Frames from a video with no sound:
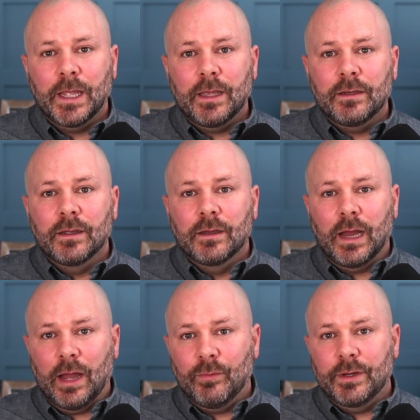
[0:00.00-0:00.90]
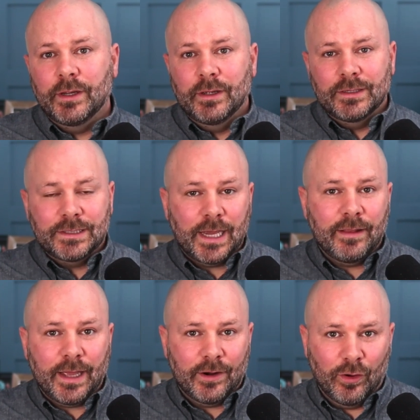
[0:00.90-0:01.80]
And I would
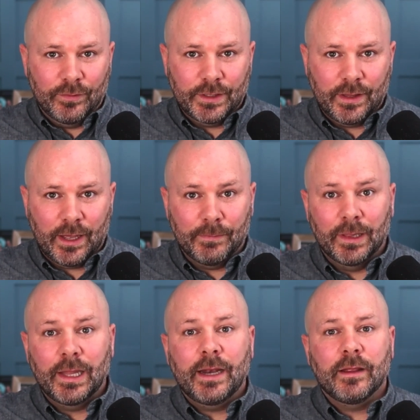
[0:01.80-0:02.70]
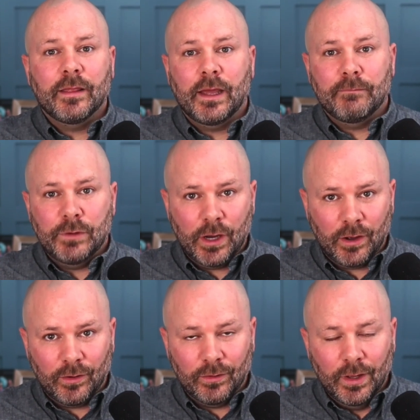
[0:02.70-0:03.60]
send that over to them, letting them
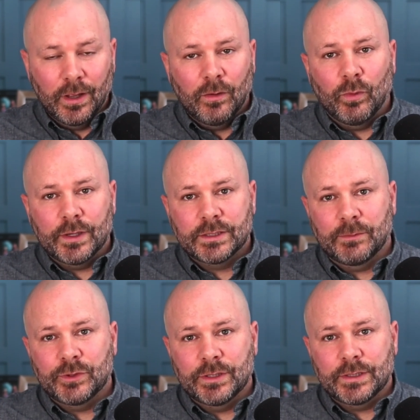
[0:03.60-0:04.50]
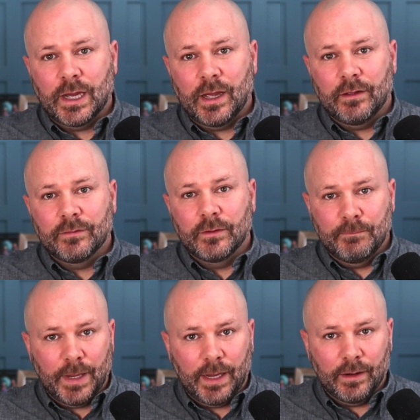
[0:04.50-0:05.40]
know what assumptions I've
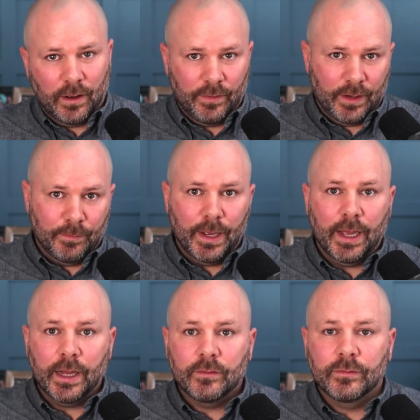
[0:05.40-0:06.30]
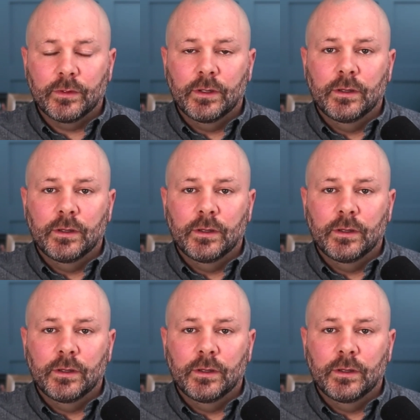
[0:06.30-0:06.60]
made on their behalf.